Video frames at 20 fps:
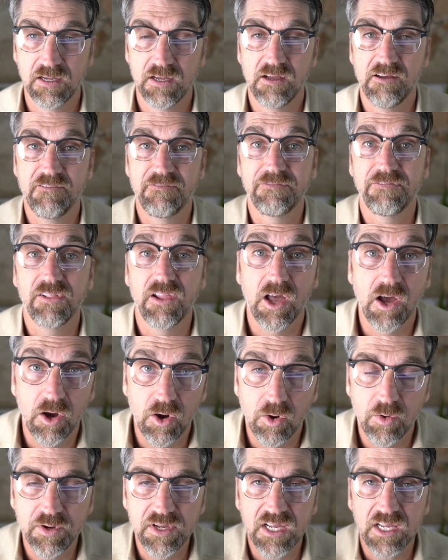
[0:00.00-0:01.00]

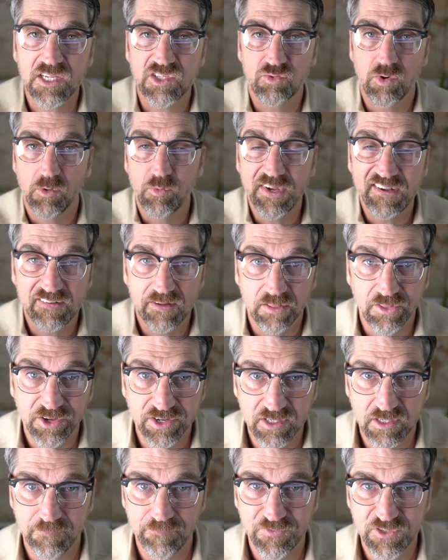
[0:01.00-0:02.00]
Flow is what we should look
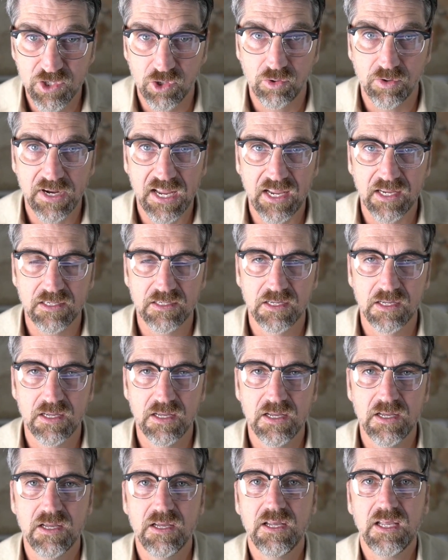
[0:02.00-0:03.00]
to create.
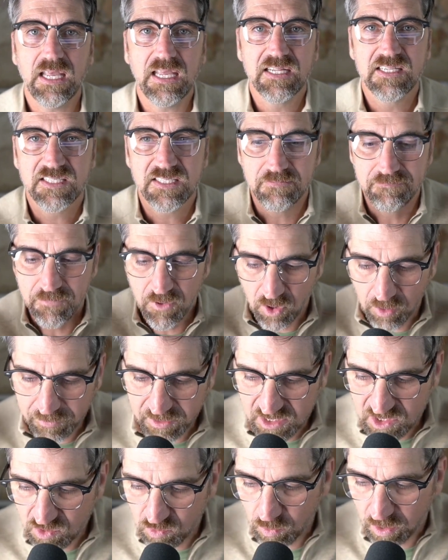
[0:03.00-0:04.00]
It's the
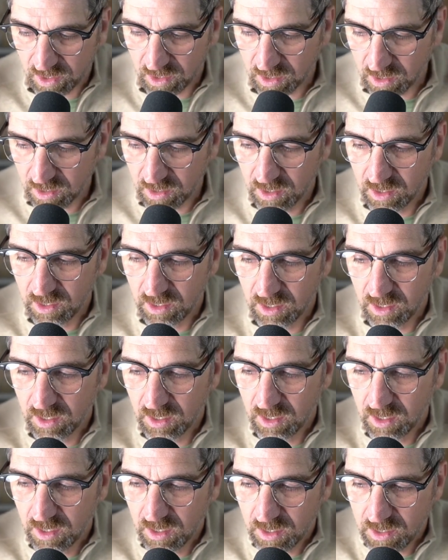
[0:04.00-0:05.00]
moments where
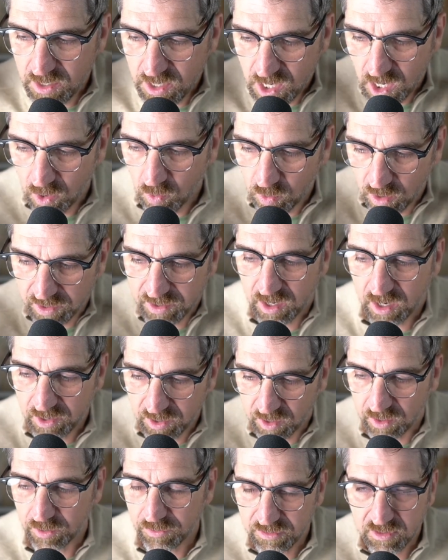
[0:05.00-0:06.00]
no one on
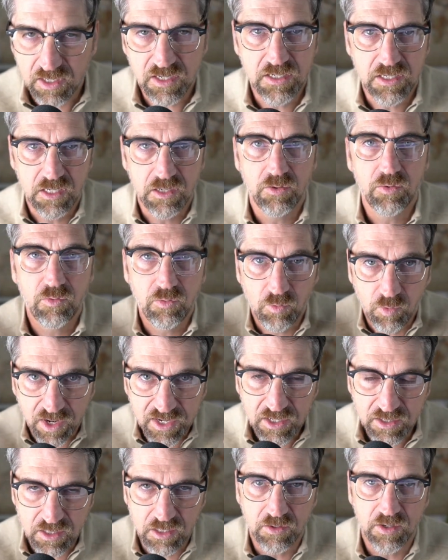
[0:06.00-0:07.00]
earth could do what
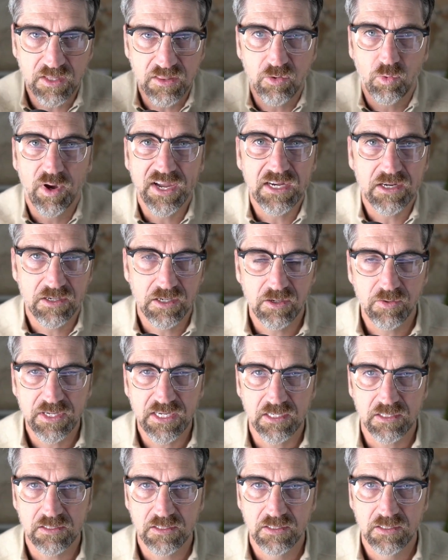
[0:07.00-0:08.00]
you're doing the way you're doing
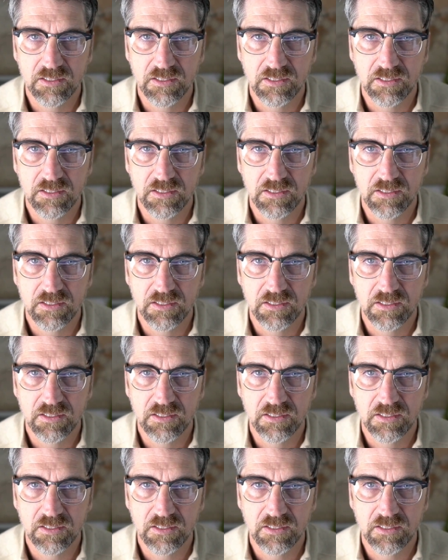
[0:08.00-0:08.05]
it.